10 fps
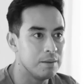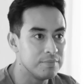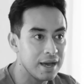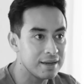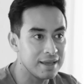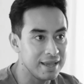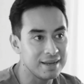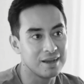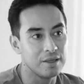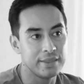I'm not
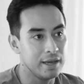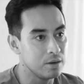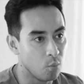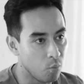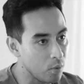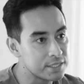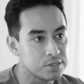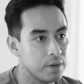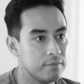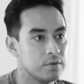hating on that
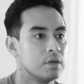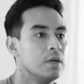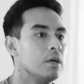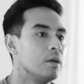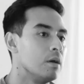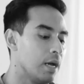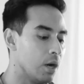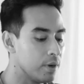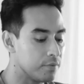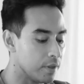whatsoever.
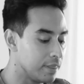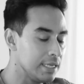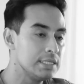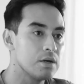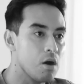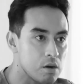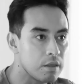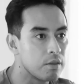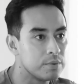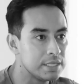However, these
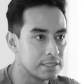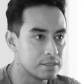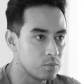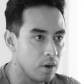are the reasons